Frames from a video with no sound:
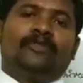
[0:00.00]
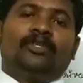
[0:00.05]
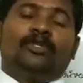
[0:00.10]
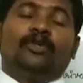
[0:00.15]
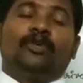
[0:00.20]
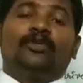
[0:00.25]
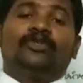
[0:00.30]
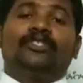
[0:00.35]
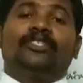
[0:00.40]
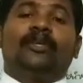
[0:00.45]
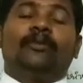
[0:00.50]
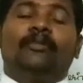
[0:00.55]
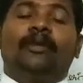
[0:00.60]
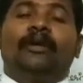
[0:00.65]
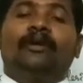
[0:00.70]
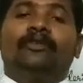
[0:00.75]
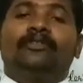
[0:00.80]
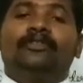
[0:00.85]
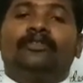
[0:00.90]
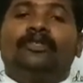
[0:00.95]
those
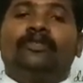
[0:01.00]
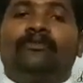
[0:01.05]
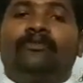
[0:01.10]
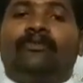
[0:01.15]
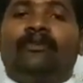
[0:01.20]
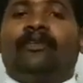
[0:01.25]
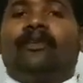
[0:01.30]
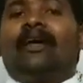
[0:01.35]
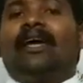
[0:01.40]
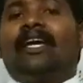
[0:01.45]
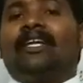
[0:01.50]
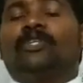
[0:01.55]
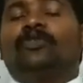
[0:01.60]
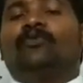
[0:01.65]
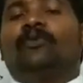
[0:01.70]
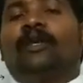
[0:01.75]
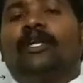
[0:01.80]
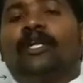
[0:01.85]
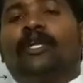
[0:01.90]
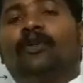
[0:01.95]
chemicals were
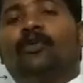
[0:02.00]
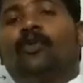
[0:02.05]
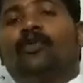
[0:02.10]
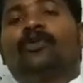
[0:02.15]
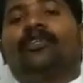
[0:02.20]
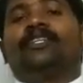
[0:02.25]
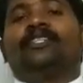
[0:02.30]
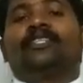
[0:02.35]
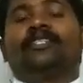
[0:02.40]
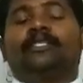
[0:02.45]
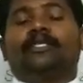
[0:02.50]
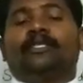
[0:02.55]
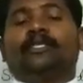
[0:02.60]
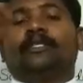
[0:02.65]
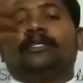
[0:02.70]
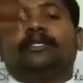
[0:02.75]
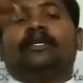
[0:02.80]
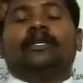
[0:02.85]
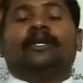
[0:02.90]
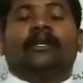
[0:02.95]
actually noticed
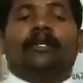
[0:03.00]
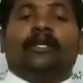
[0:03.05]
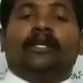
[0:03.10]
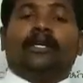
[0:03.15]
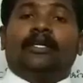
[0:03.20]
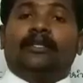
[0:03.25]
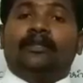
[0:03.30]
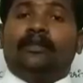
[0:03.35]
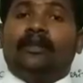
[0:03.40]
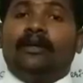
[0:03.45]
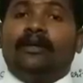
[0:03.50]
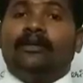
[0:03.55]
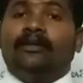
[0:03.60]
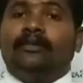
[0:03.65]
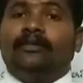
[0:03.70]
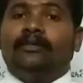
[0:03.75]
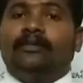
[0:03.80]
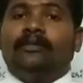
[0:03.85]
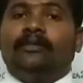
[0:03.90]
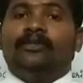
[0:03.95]
in the
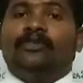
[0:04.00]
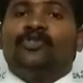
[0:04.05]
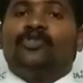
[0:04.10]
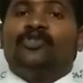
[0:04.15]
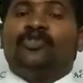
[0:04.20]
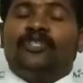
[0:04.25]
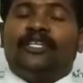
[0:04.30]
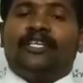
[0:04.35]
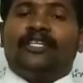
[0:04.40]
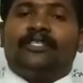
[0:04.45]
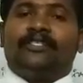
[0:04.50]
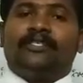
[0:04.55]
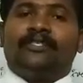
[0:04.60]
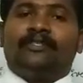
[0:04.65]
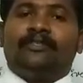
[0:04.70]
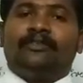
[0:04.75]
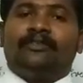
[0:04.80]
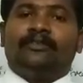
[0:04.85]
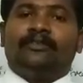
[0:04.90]
sticks.